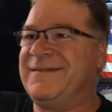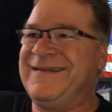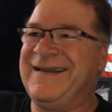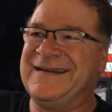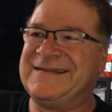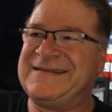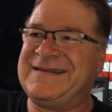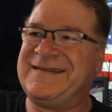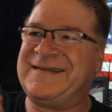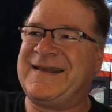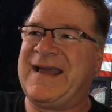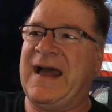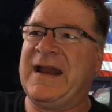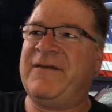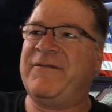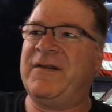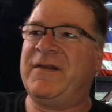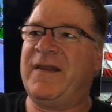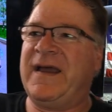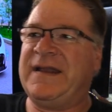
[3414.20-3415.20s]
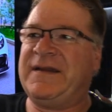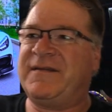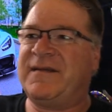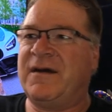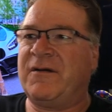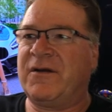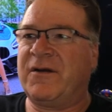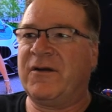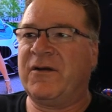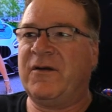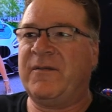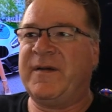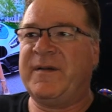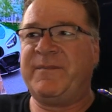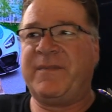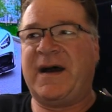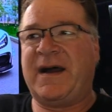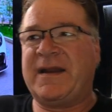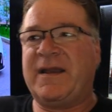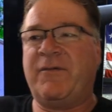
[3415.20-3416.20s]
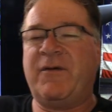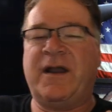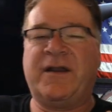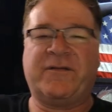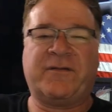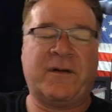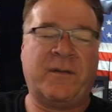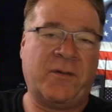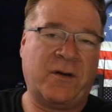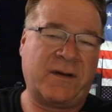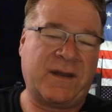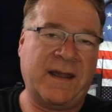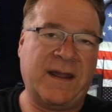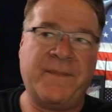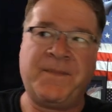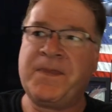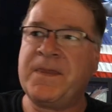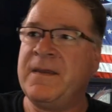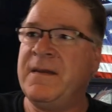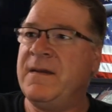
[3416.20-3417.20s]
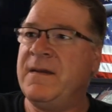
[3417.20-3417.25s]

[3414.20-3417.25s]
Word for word: Yeah, she's kind of a lights out girl, but body wise, I'm okay.